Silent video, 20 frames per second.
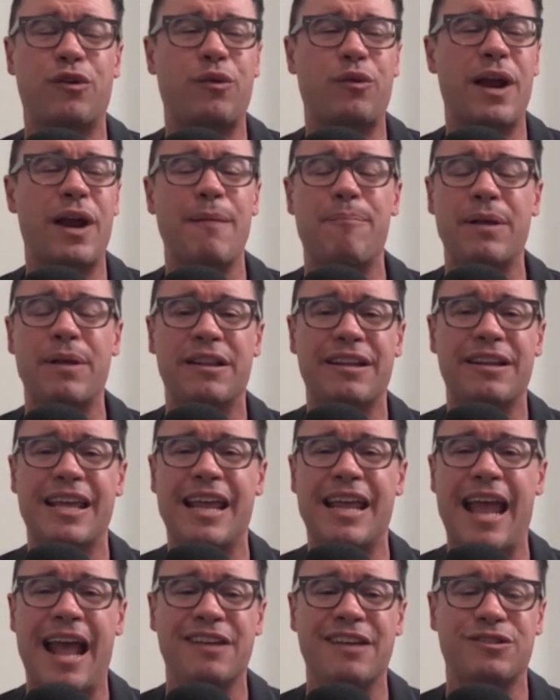
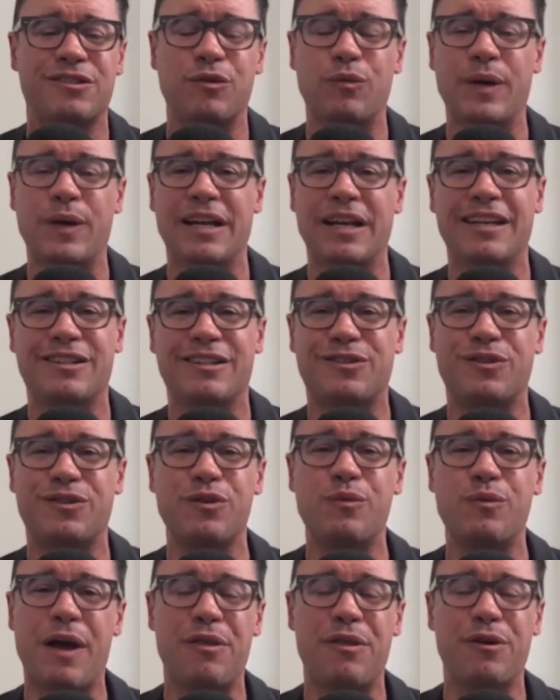credibility as a witness
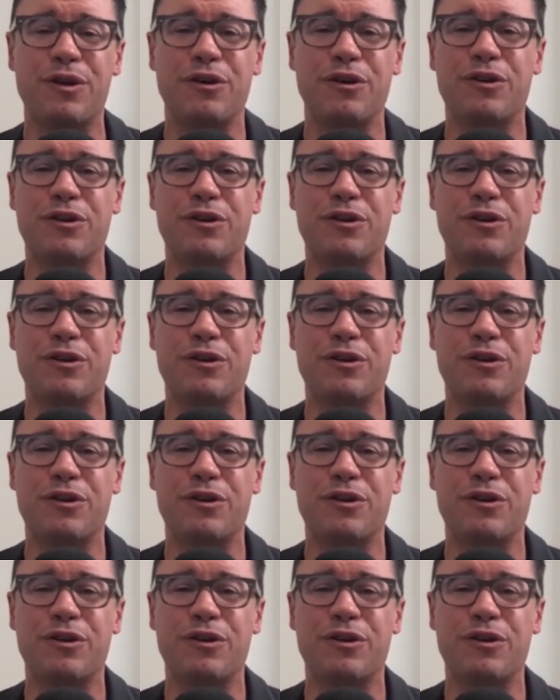to whether you're